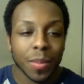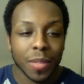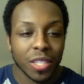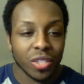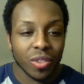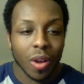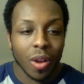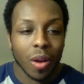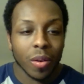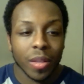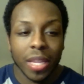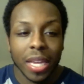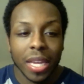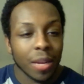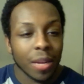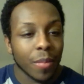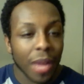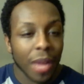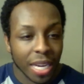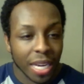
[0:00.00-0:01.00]
be stronger than
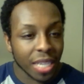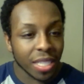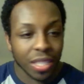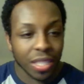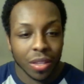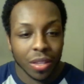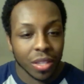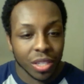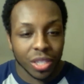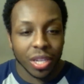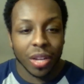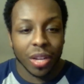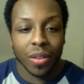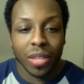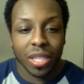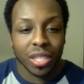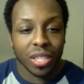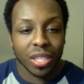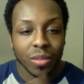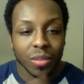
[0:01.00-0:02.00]
anybody's on the show.
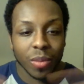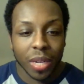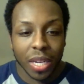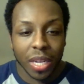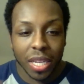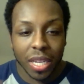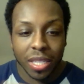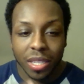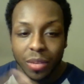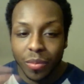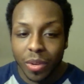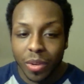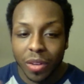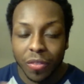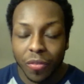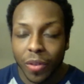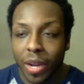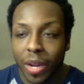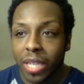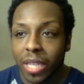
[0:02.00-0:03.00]
That's just what it is. They're real
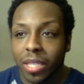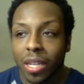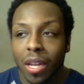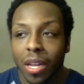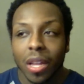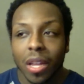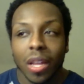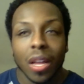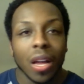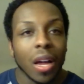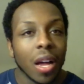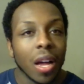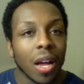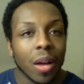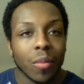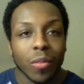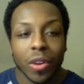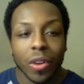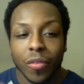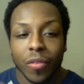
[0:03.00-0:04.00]
friends.
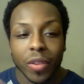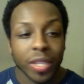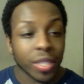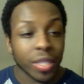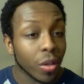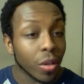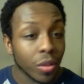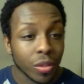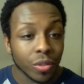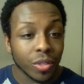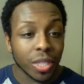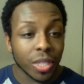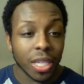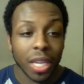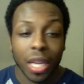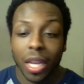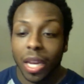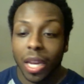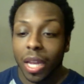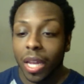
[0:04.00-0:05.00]
Um, real friends go through
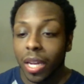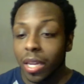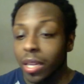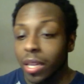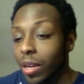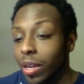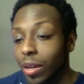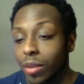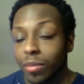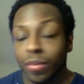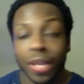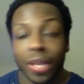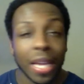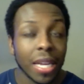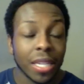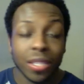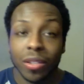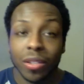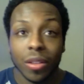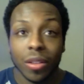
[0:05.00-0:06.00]
shit, and you know
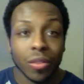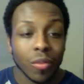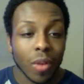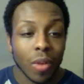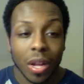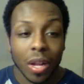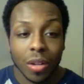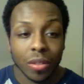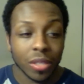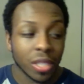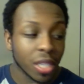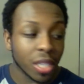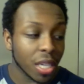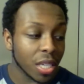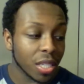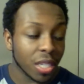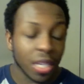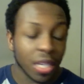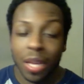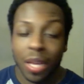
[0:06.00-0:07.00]
Kandi's going through her own shit.
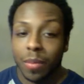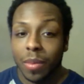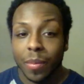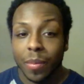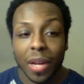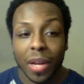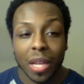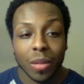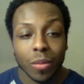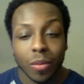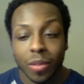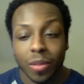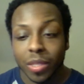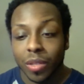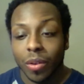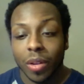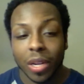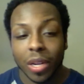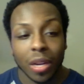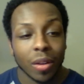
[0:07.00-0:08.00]
She can't be bothered with what's
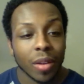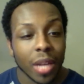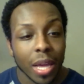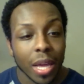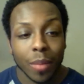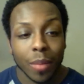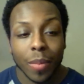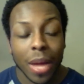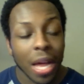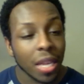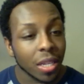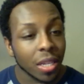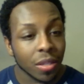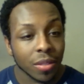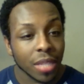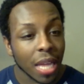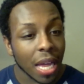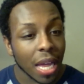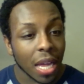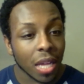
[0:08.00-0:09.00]
going on at
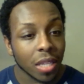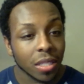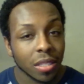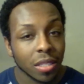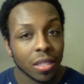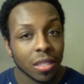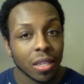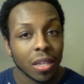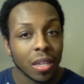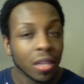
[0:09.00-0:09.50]
Apollo's house